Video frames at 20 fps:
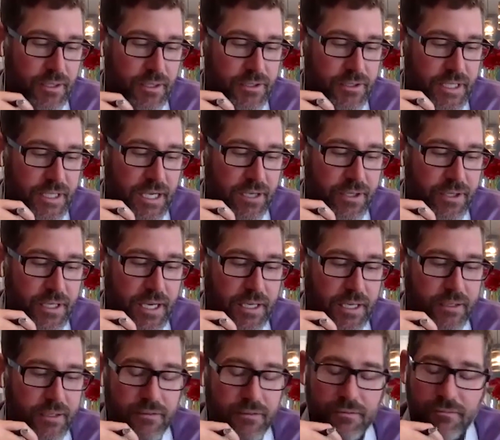There's a gal that
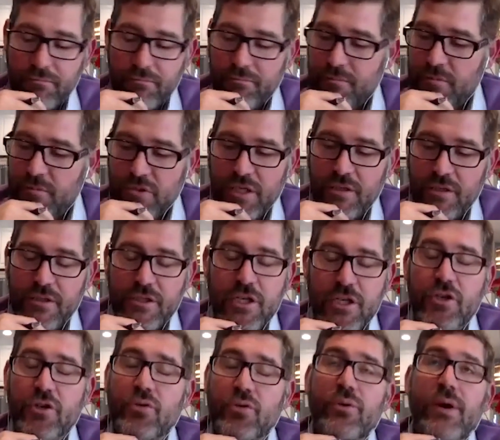I she
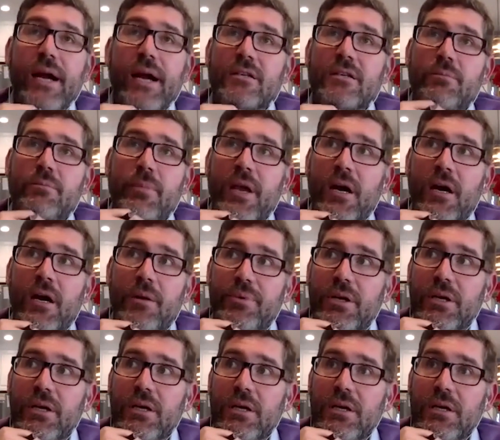she cracked me
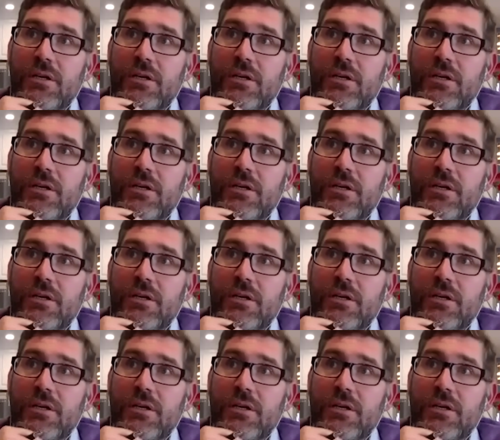up.